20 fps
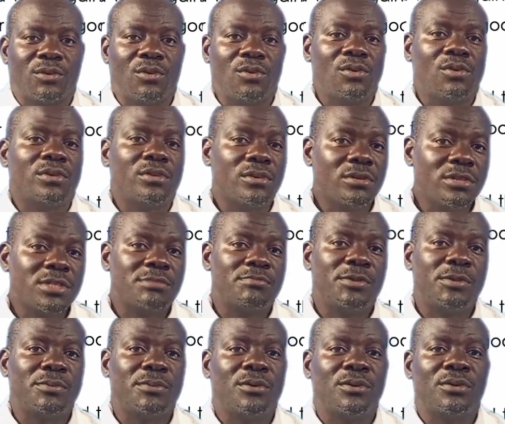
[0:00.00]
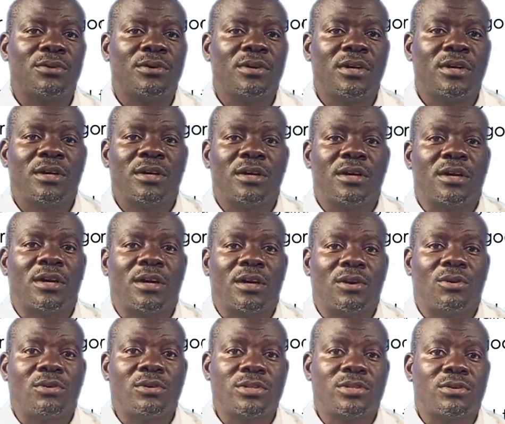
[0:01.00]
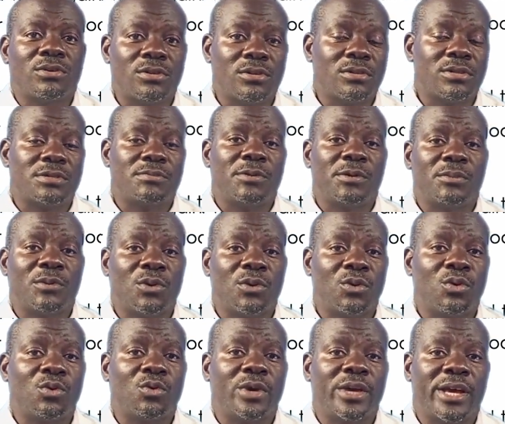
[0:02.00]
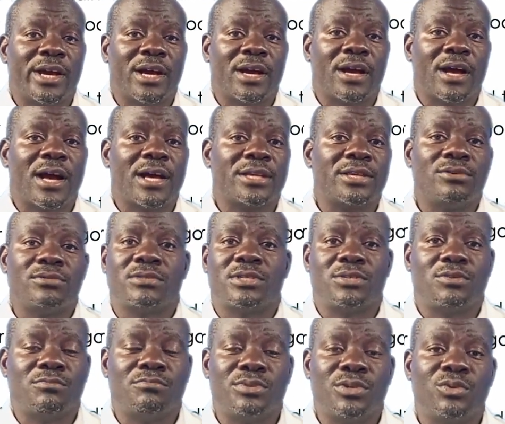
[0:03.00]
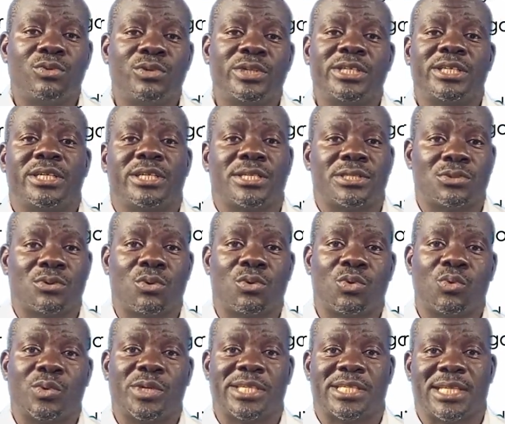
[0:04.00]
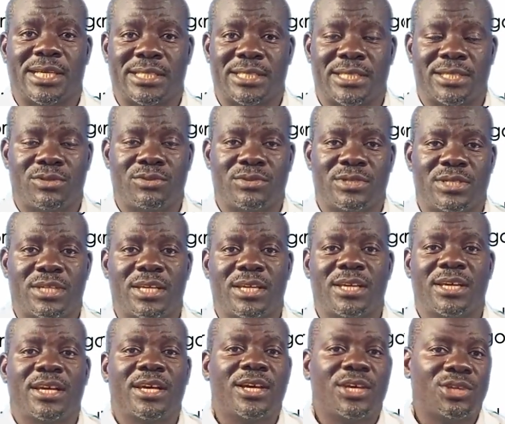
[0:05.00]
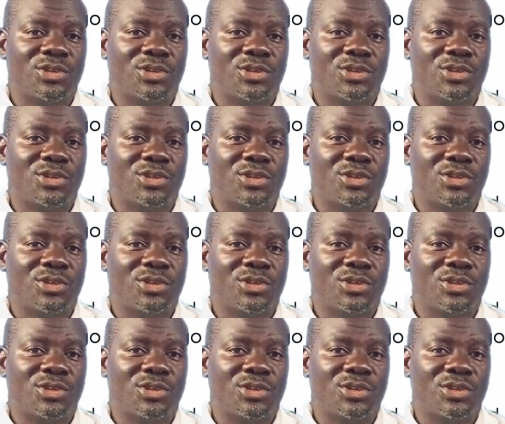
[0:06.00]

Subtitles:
Or those people, also those people who were accused to be witches or wizards, to say,